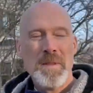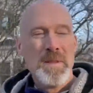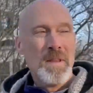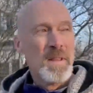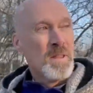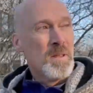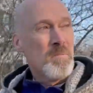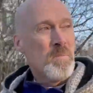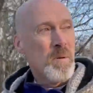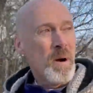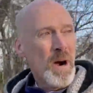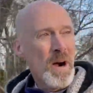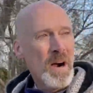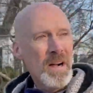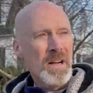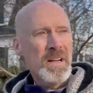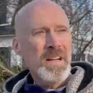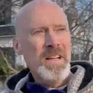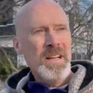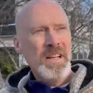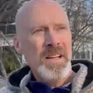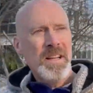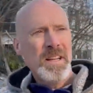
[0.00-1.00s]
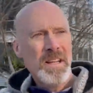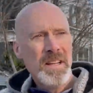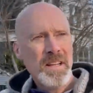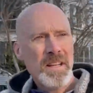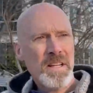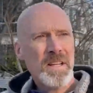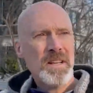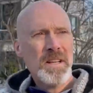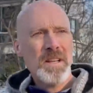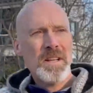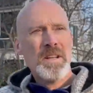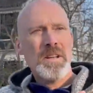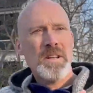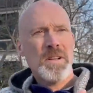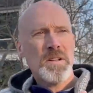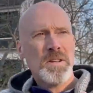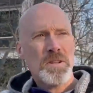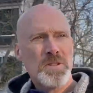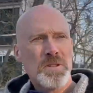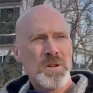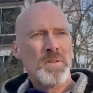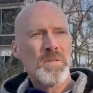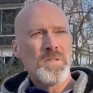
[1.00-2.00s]
The park,
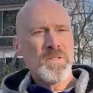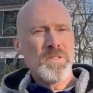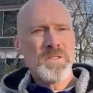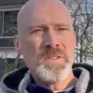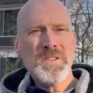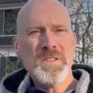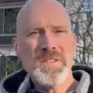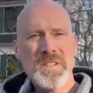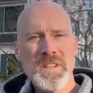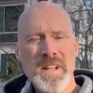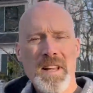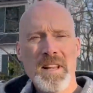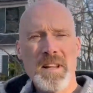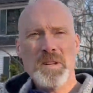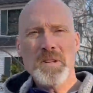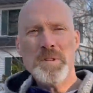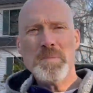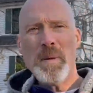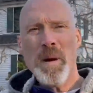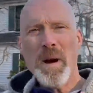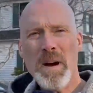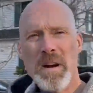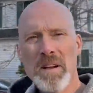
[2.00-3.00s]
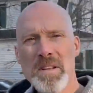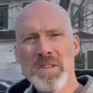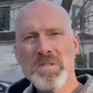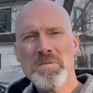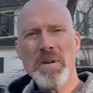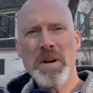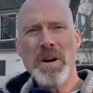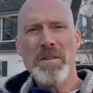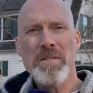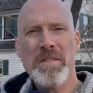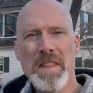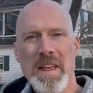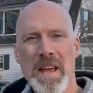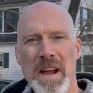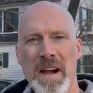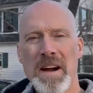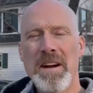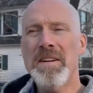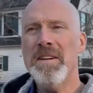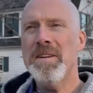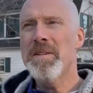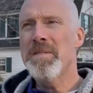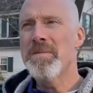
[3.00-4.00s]
Soldiers and Sailors Park, is right over
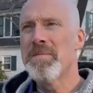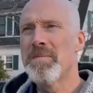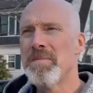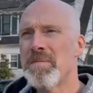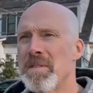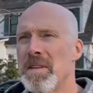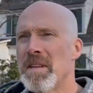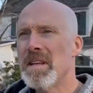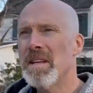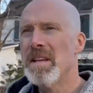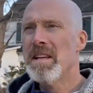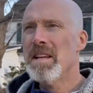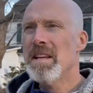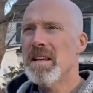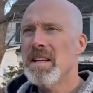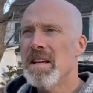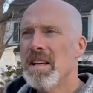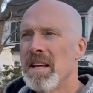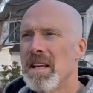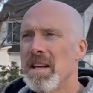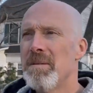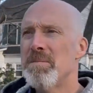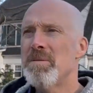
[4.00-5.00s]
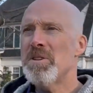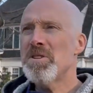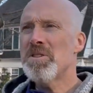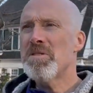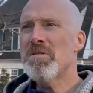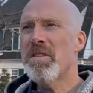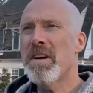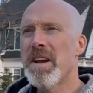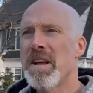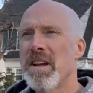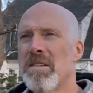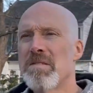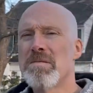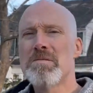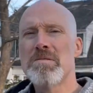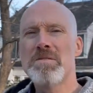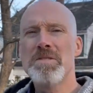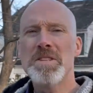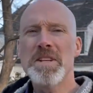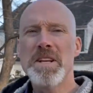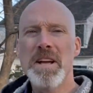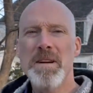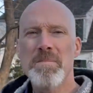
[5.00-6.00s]
there. And I'm just kind of
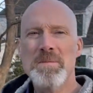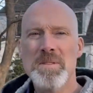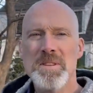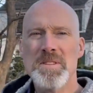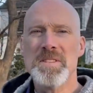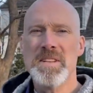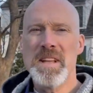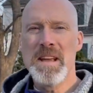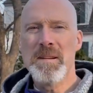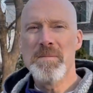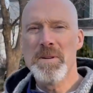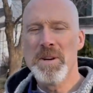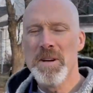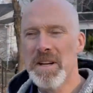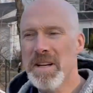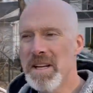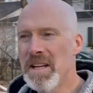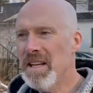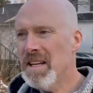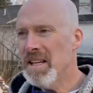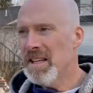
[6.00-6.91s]
cruising up this neighborhood.